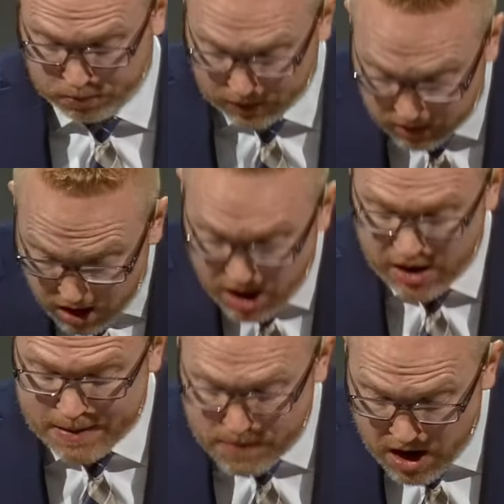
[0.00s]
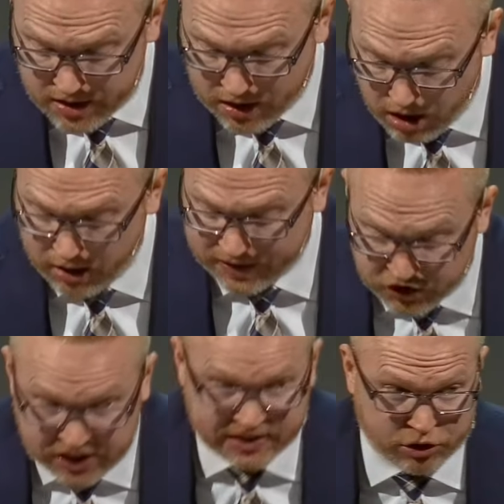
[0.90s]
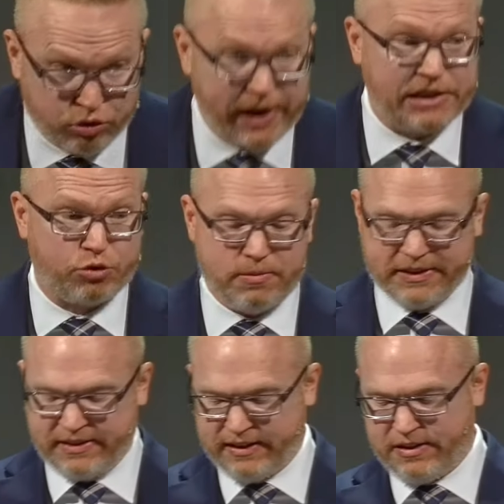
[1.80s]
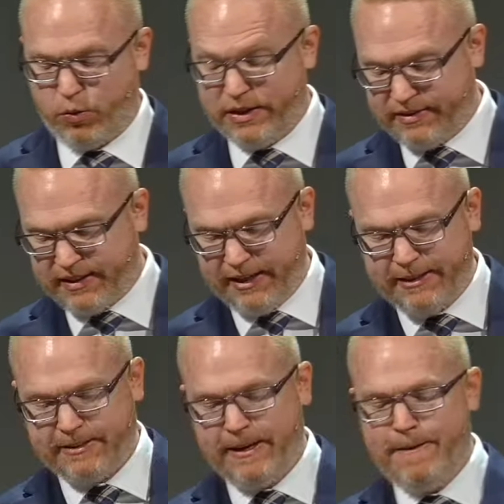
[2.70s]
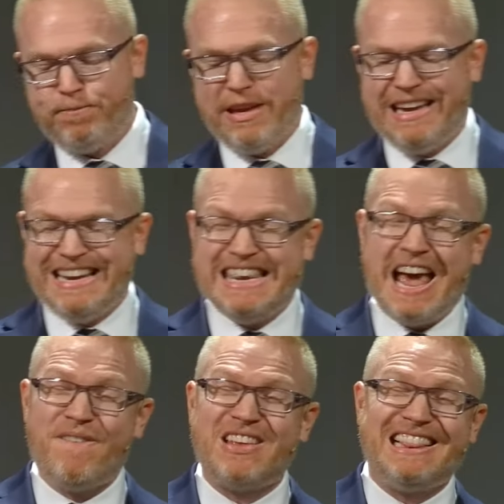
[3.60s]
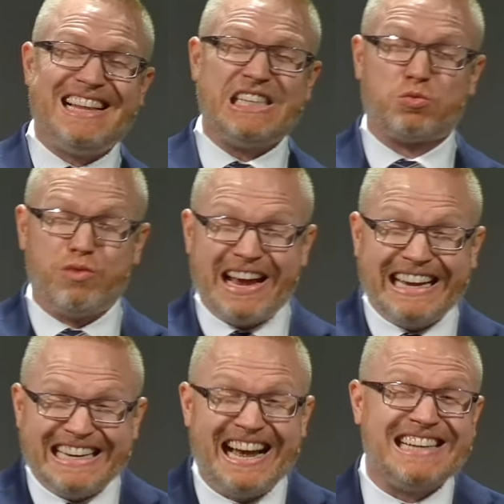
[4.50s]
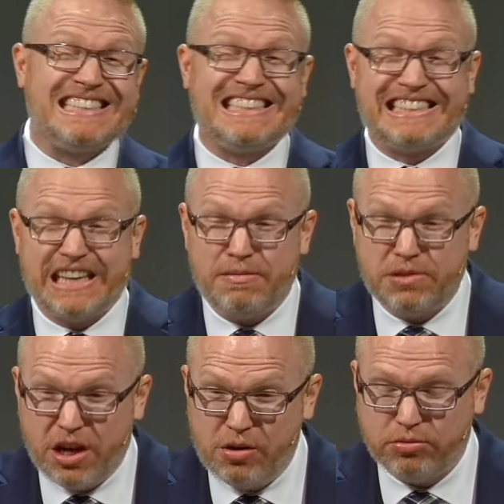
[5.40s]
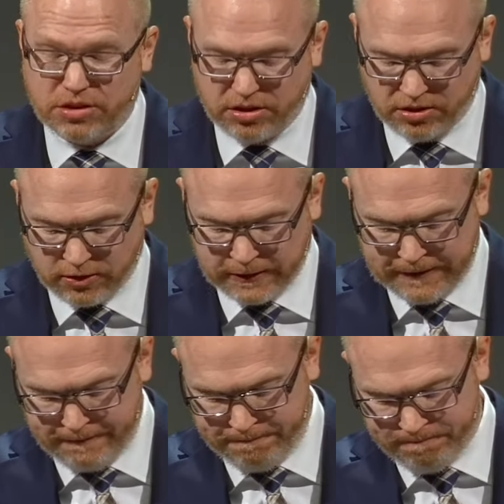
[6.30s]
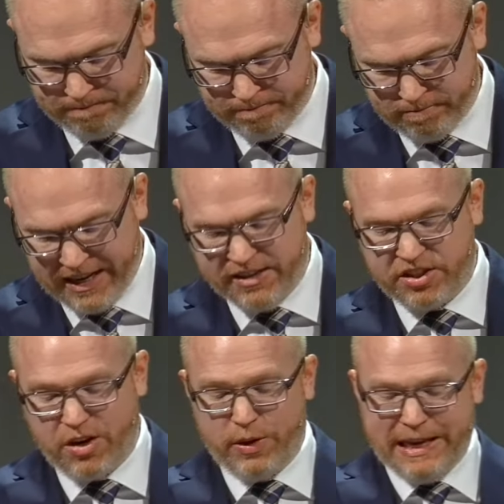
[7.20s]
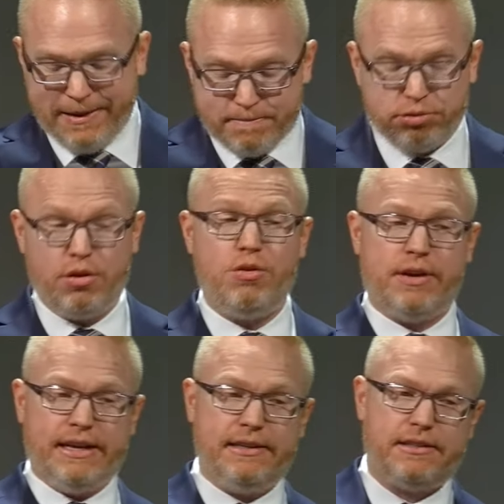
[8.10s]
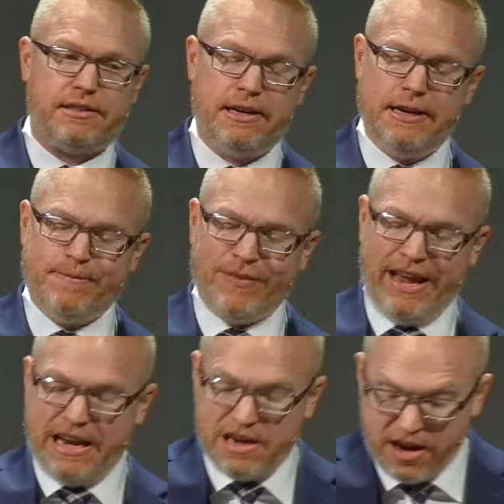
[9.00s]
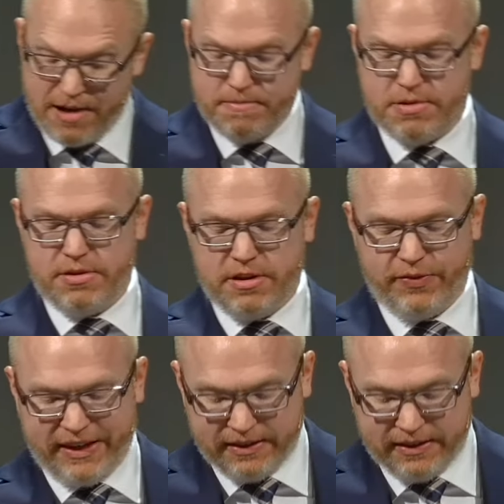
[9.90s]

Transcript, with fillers: belong among the called of Jesus Christ, Romans 6, 1 6, he nevertheless recognizes that some don't. And so he employs a number of